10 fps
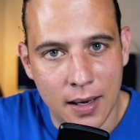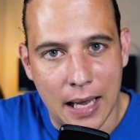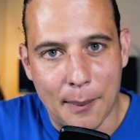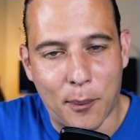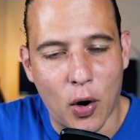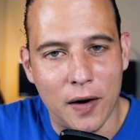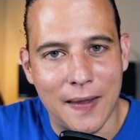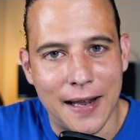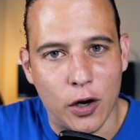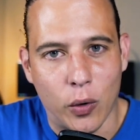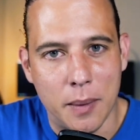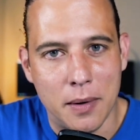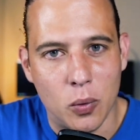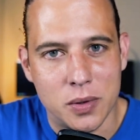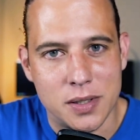And part of that
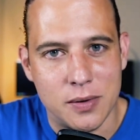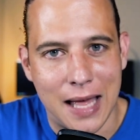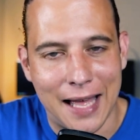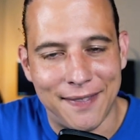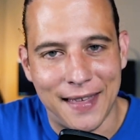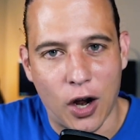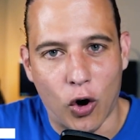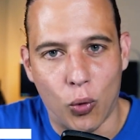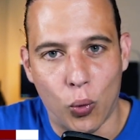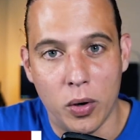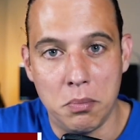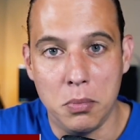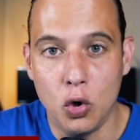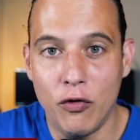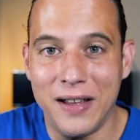agreement was that they are
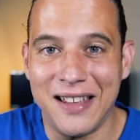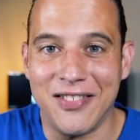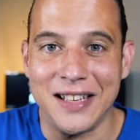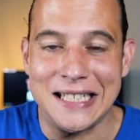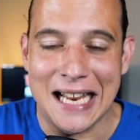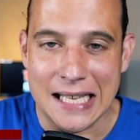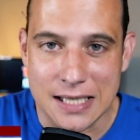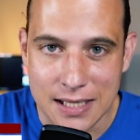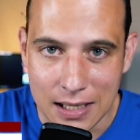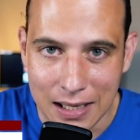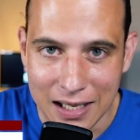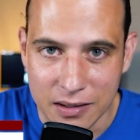removing the debt ceiling